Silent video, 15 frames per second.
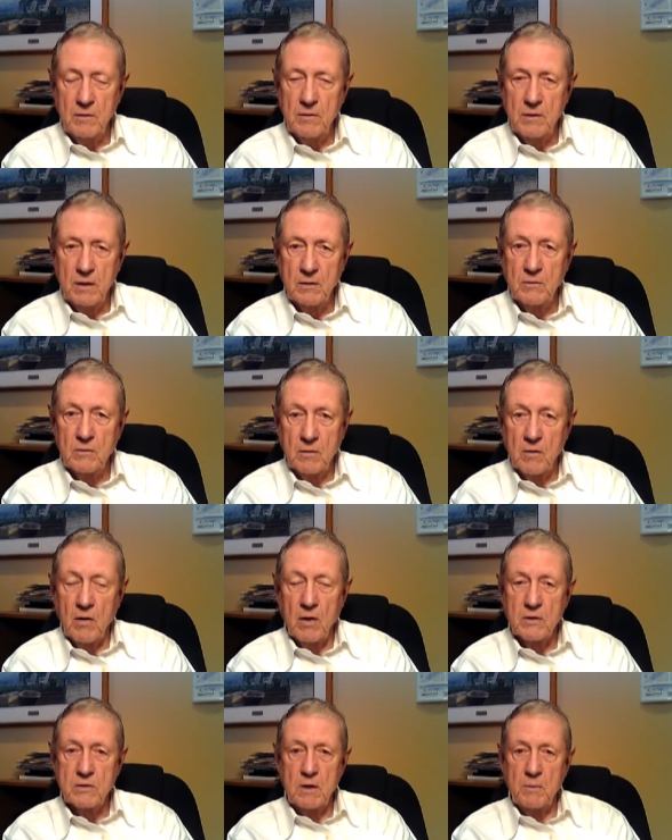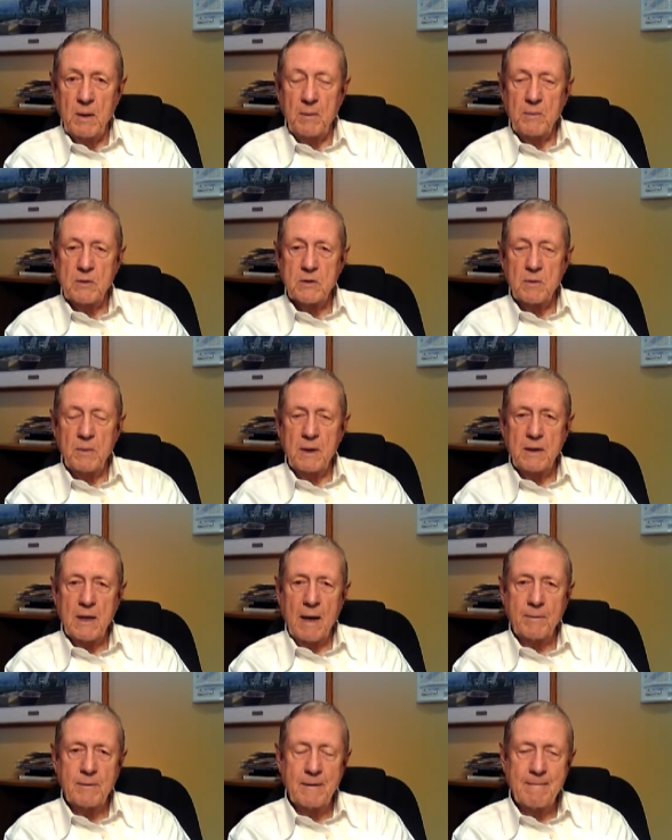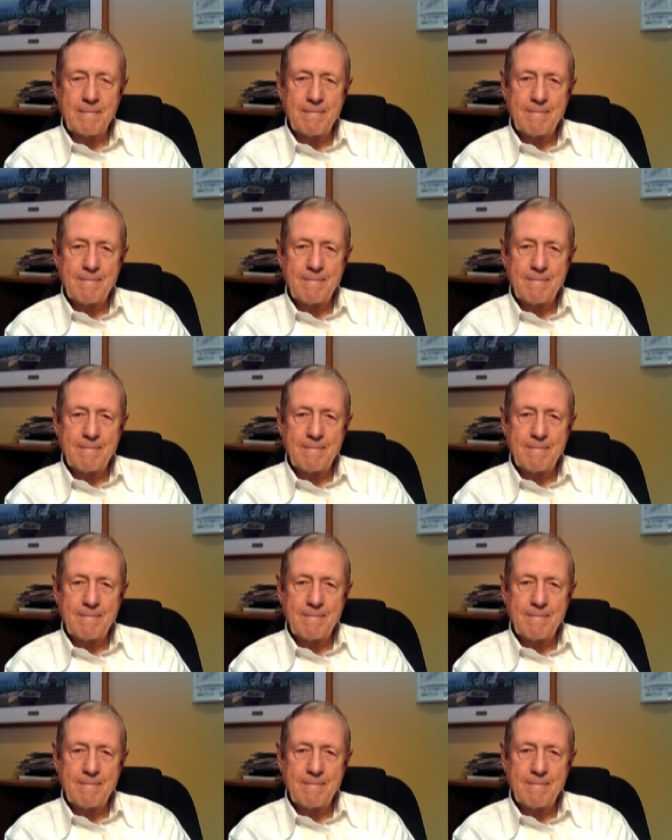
that caused the amendments to be adopted.